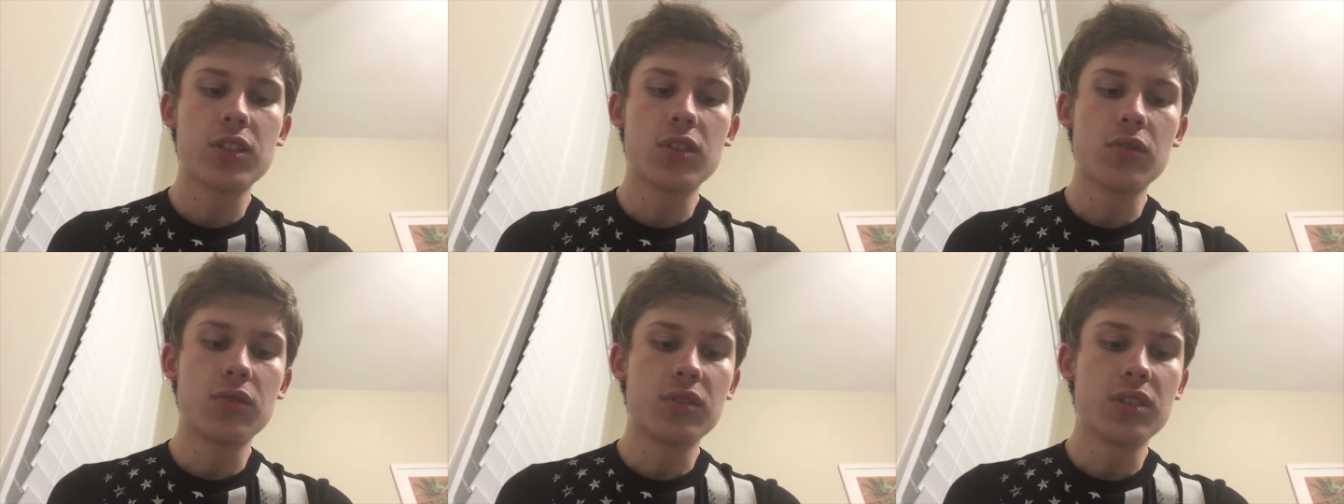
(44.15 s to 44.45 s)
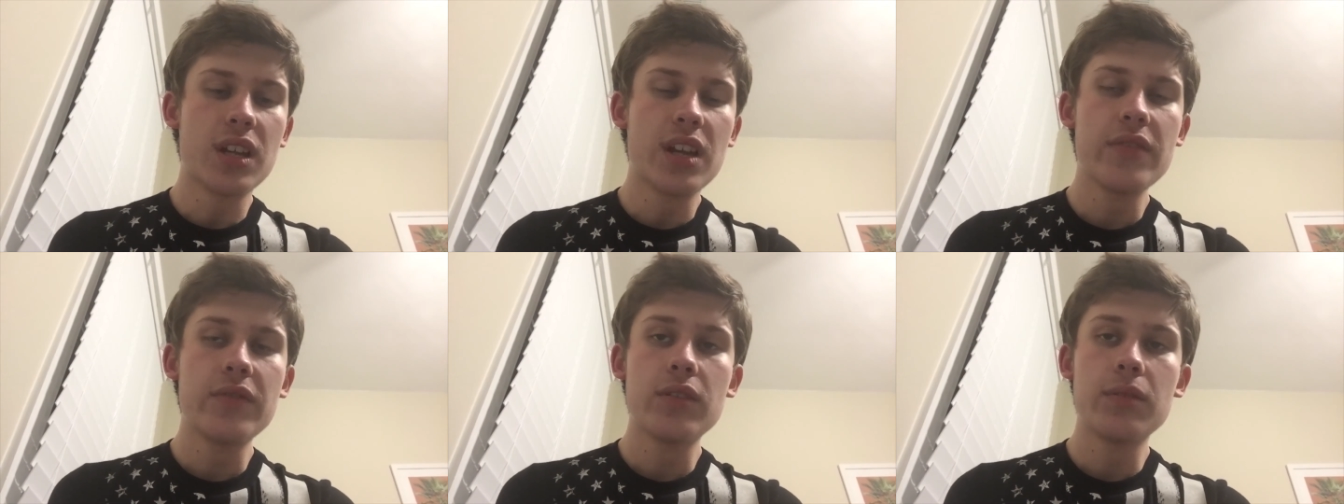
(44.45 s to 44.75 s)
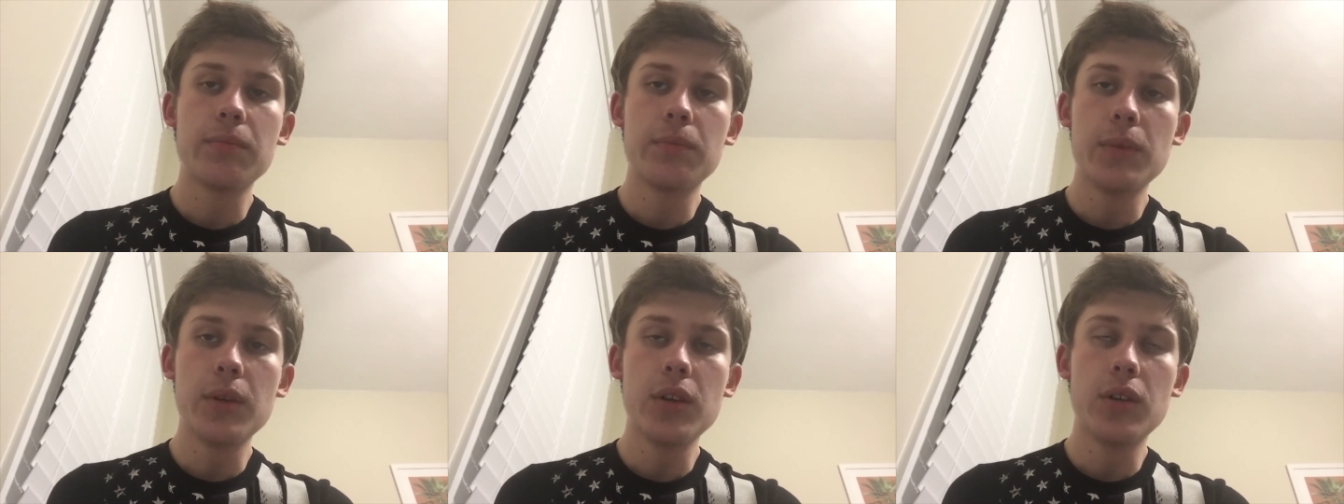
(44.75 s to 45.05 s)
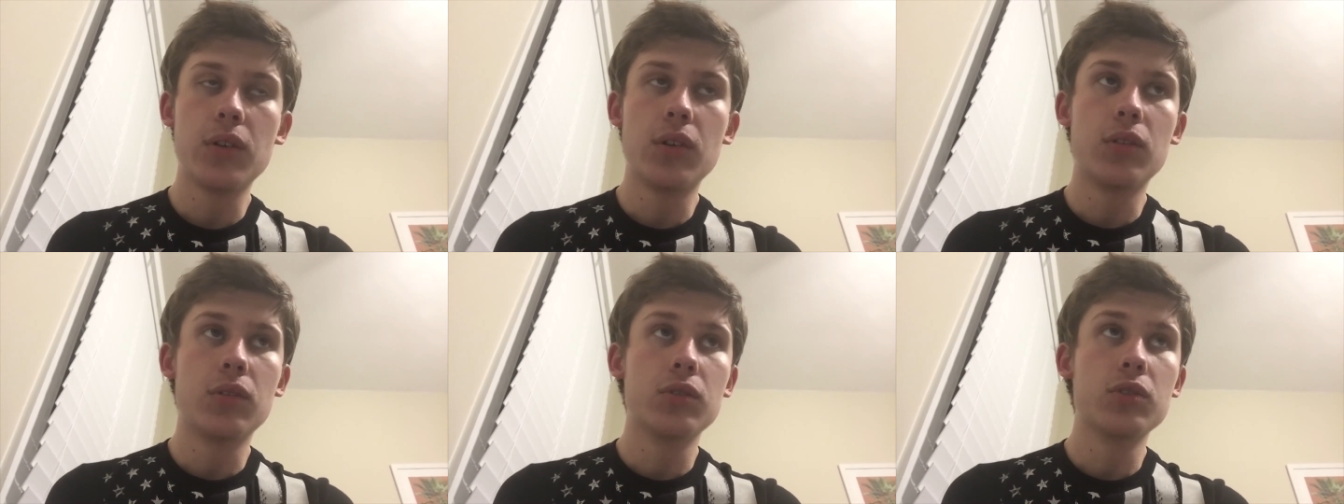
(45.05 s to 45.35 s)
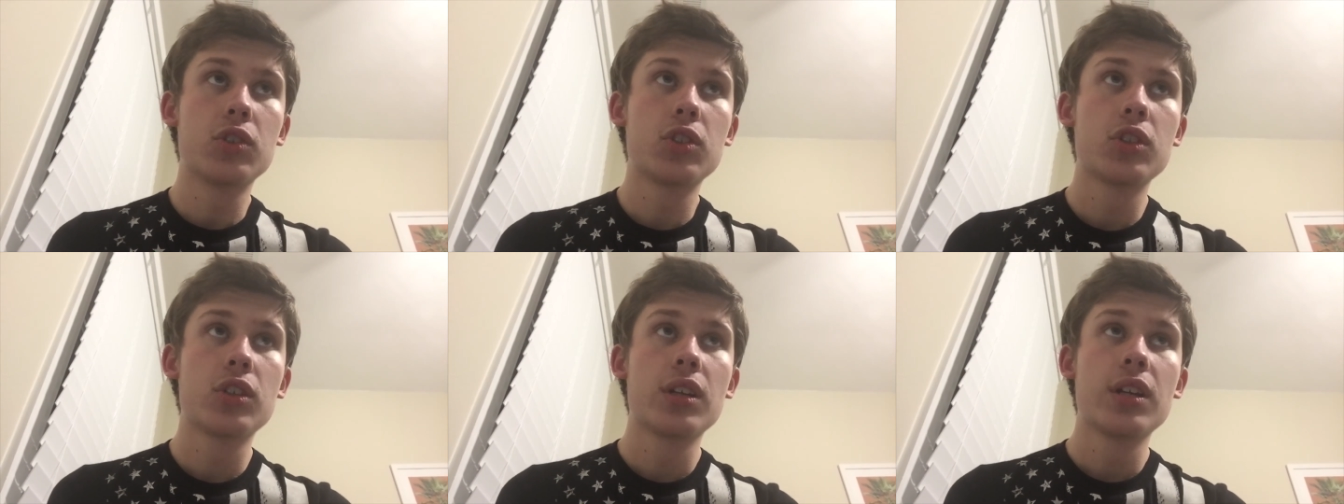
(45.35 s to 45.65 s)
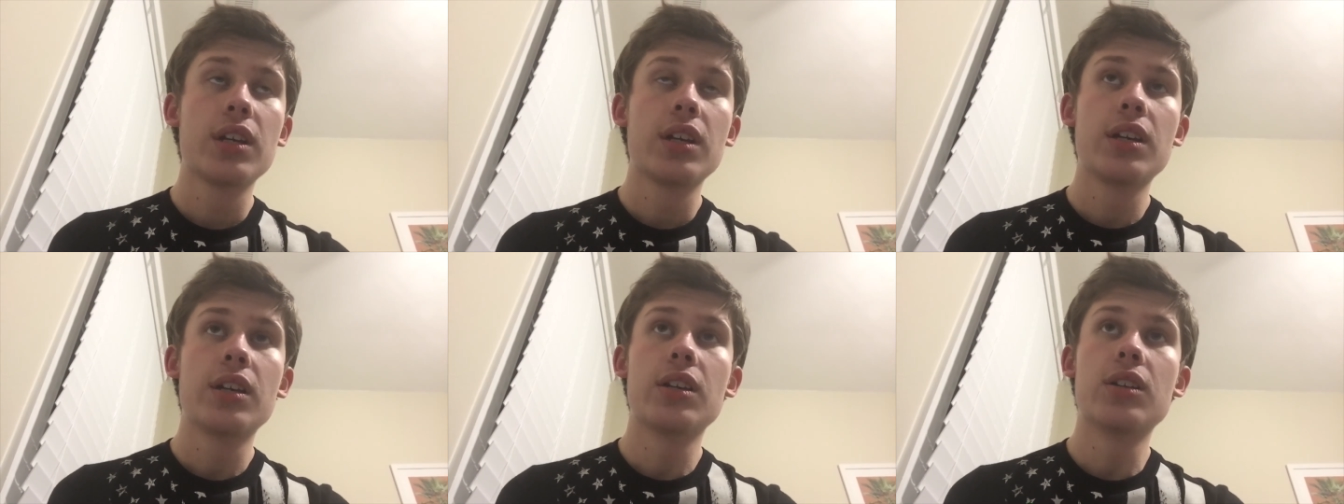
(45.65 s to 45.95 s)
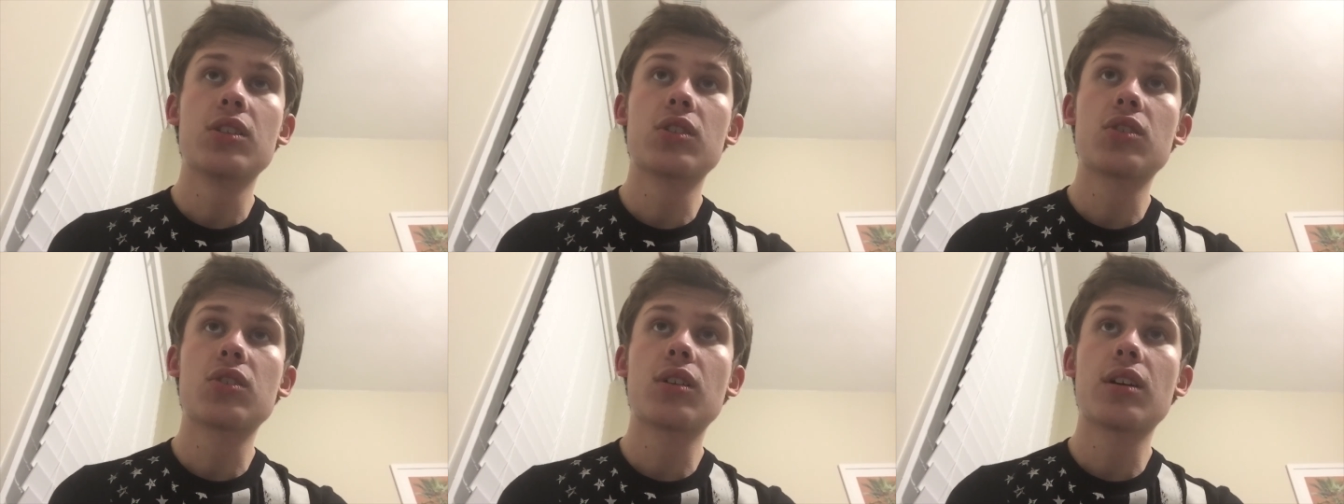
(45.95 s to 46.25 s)
so David Mills
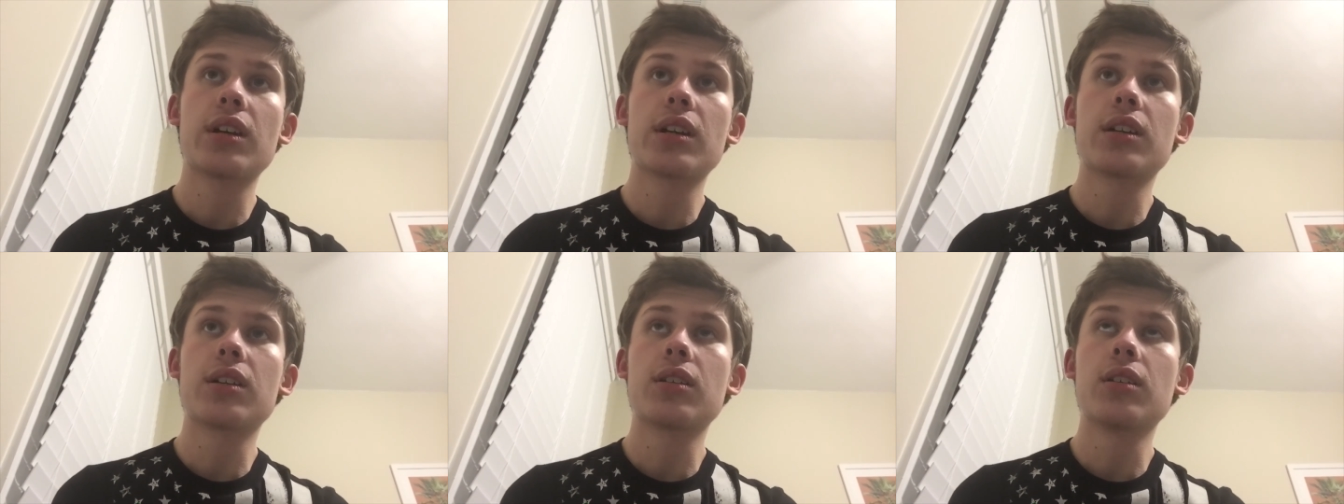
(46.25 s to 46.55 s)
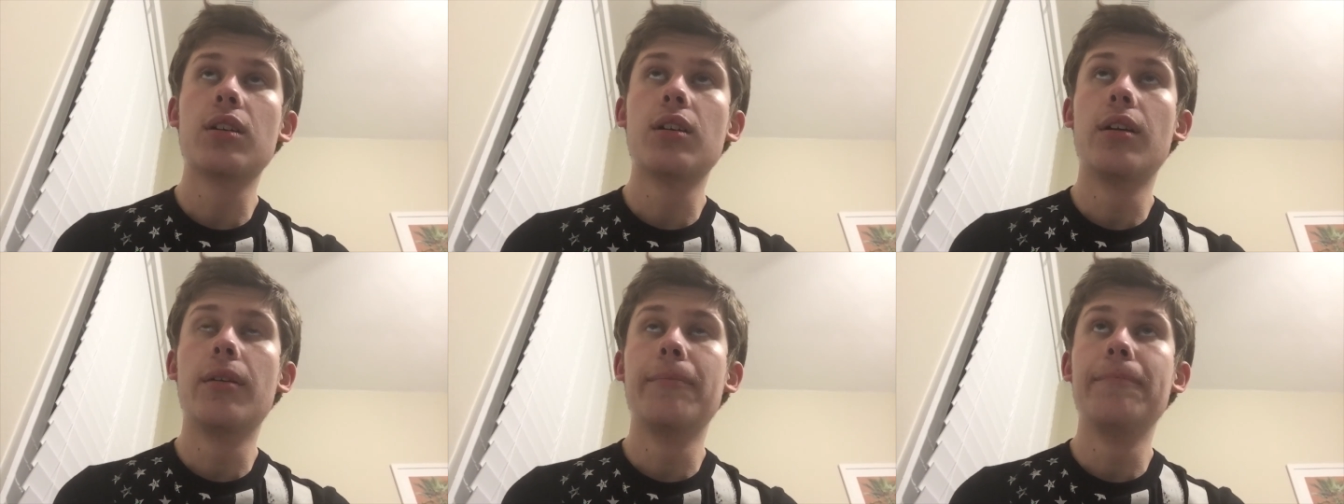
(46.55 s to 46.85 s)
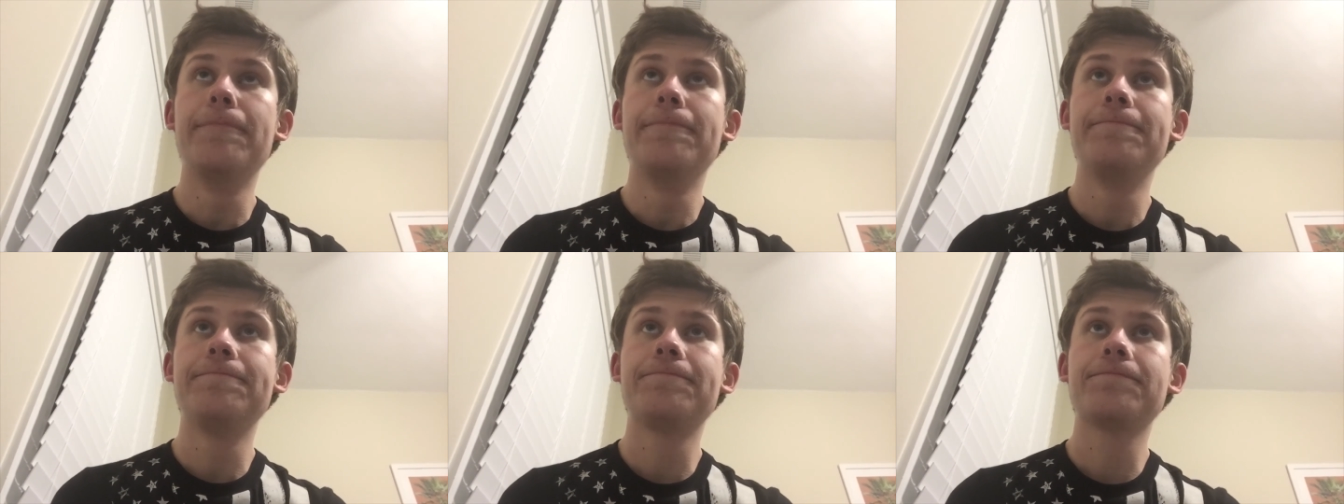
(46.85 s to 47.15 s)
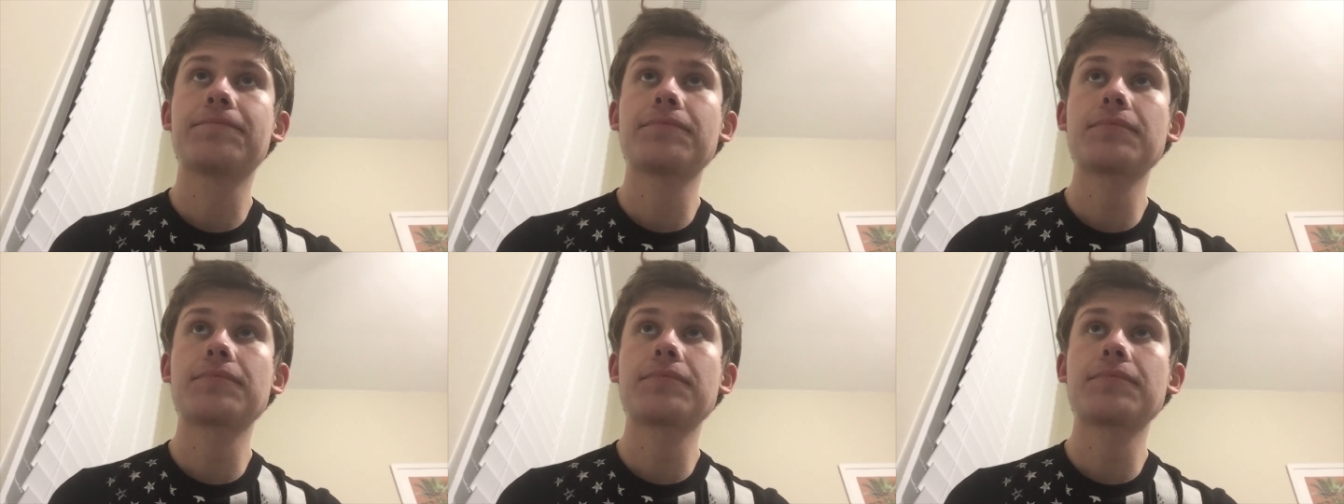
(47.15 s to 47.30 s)
is like um